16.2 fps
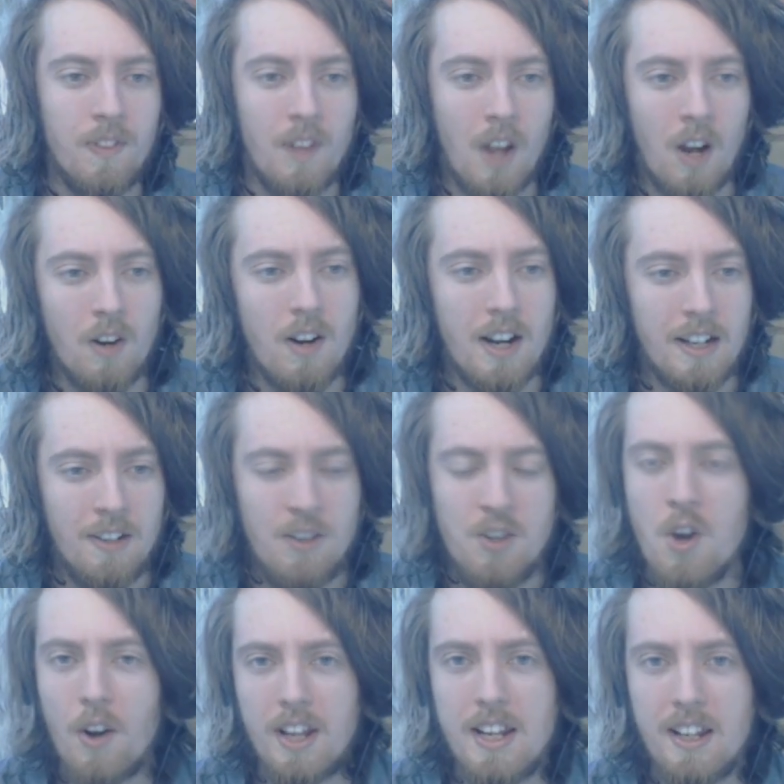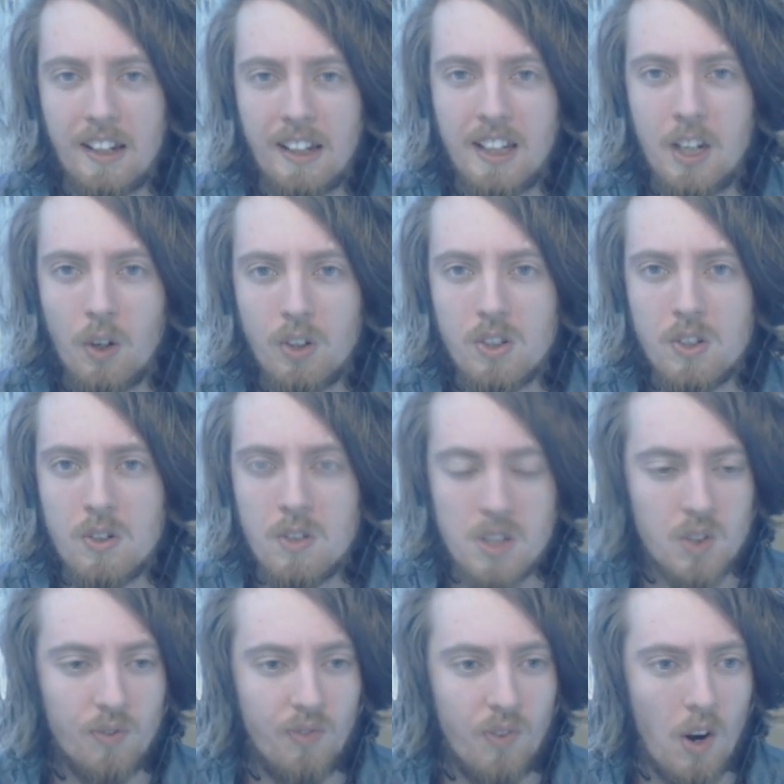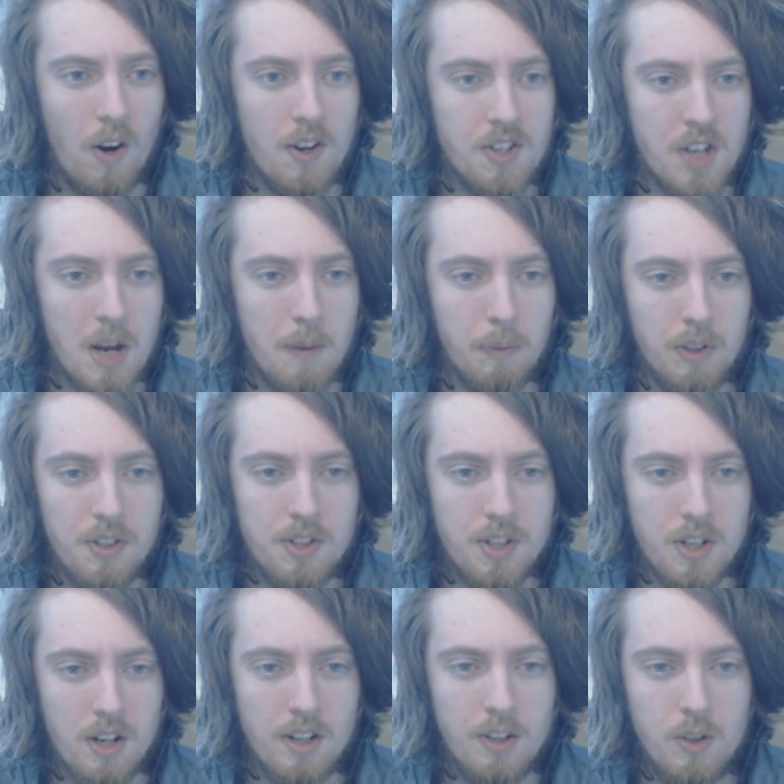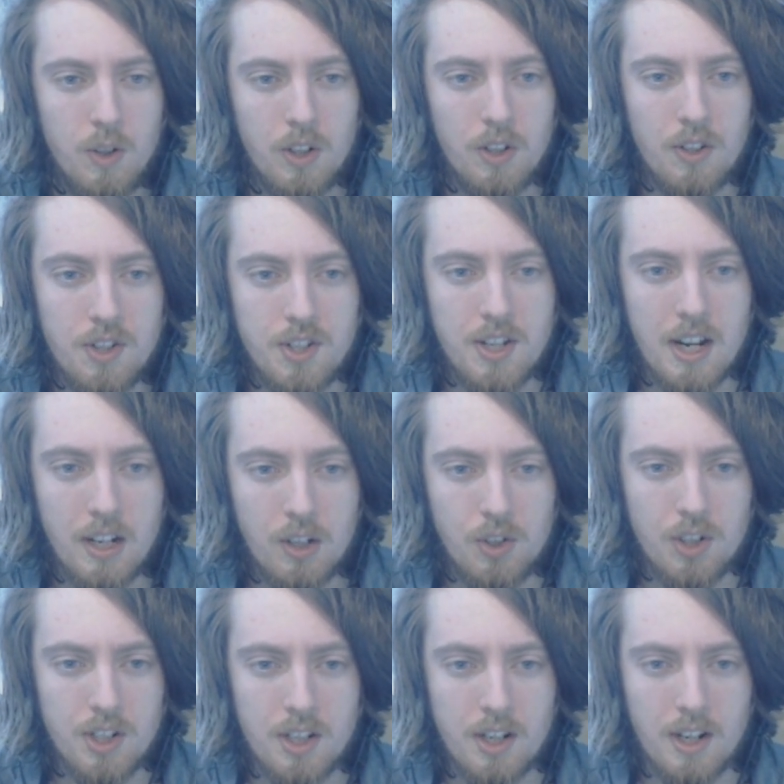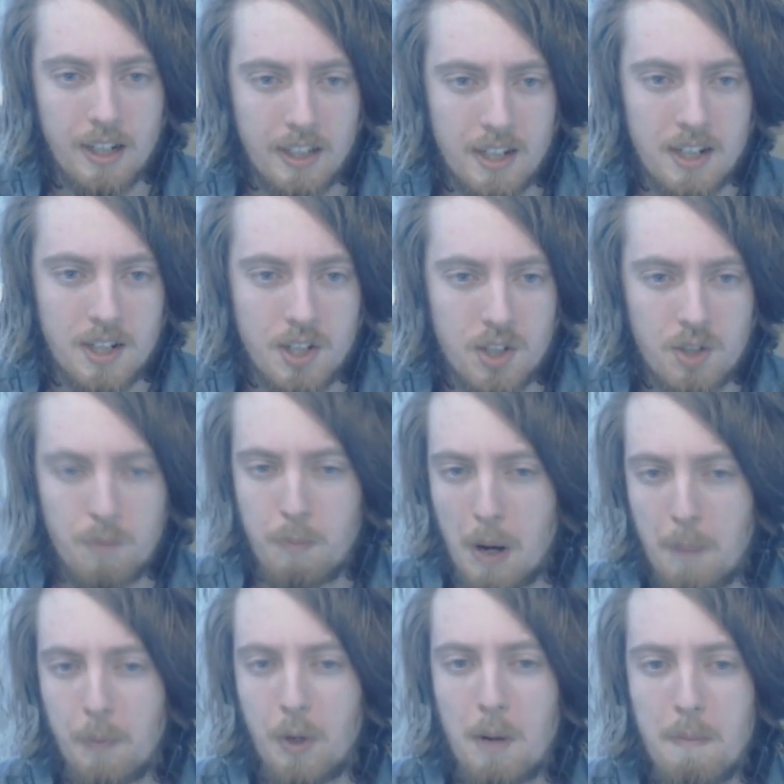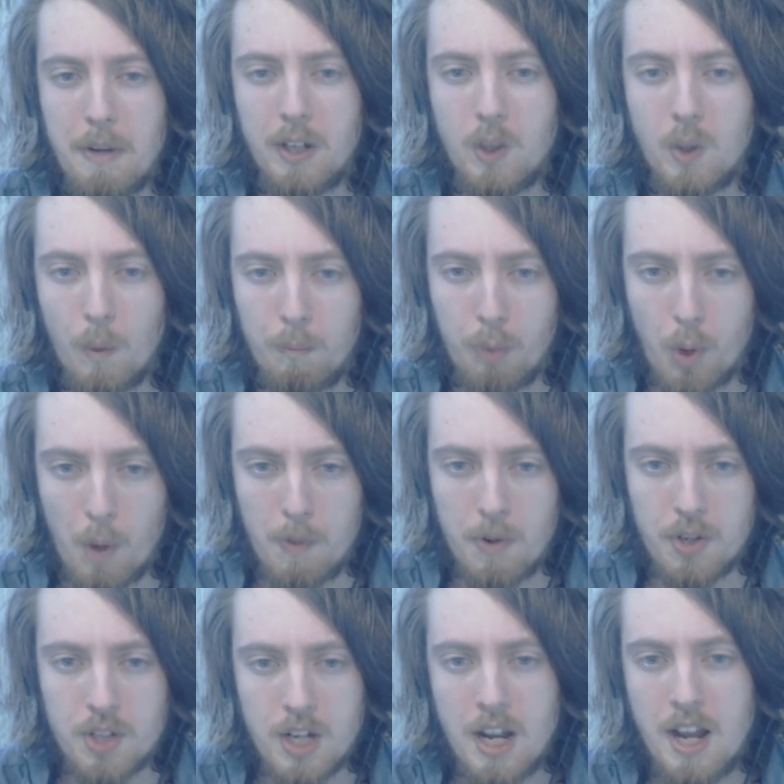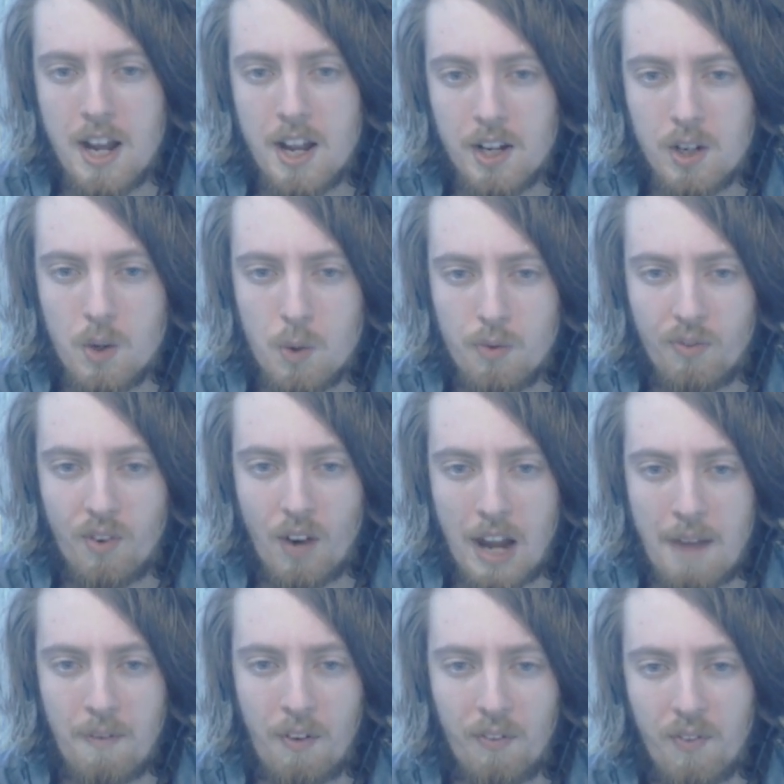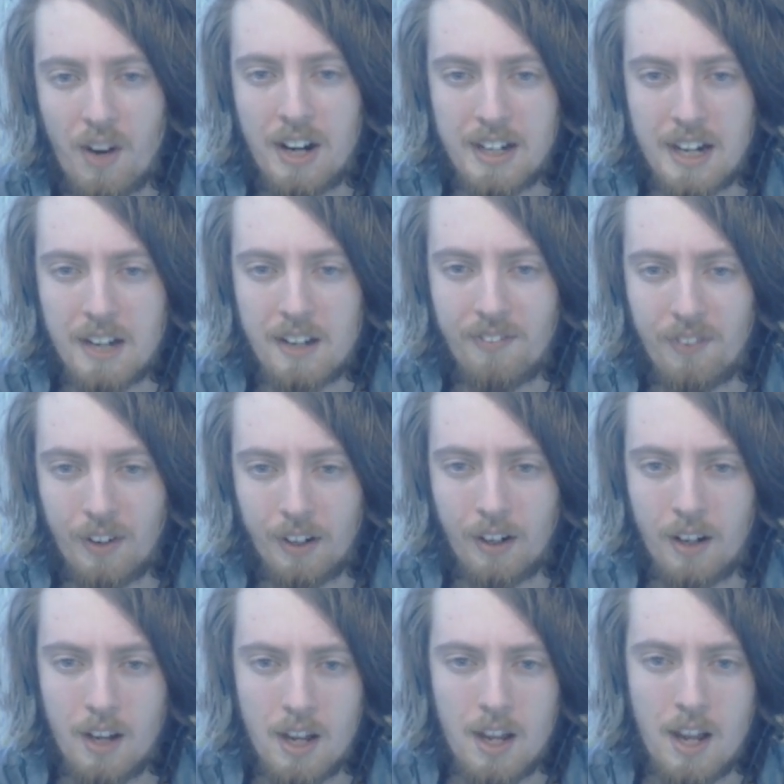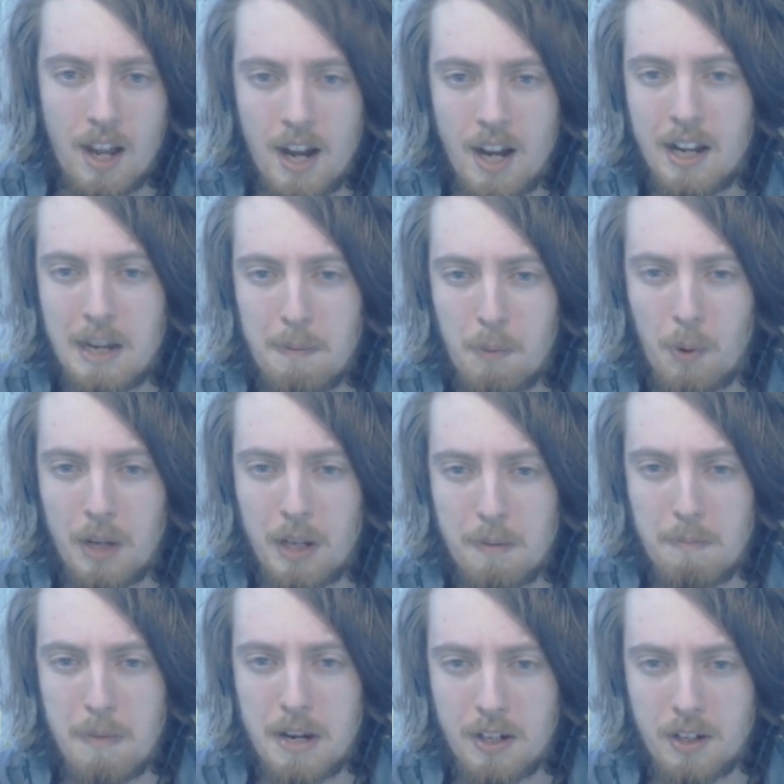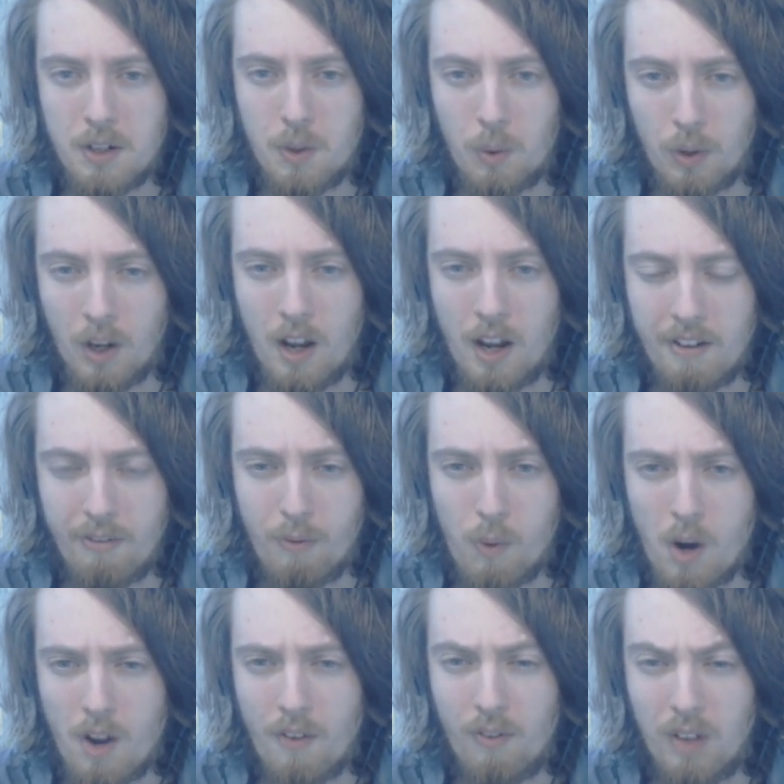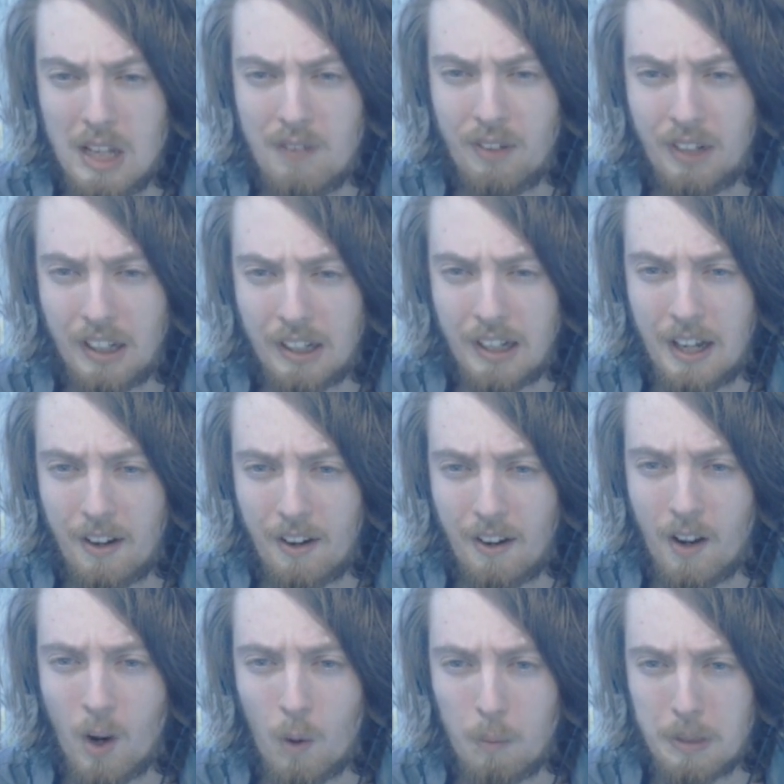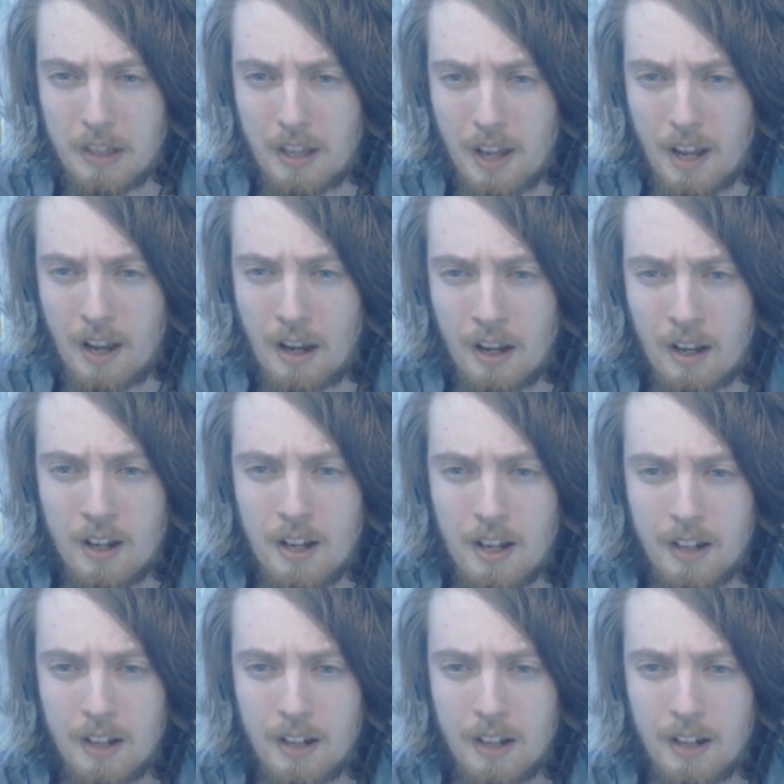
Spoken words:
Alright, not here to kill you. As far as I'm concerned, you can stay just like this, but I'm gonna make you a promise. You ever find anything, anybody make life worth living again, I'll be there.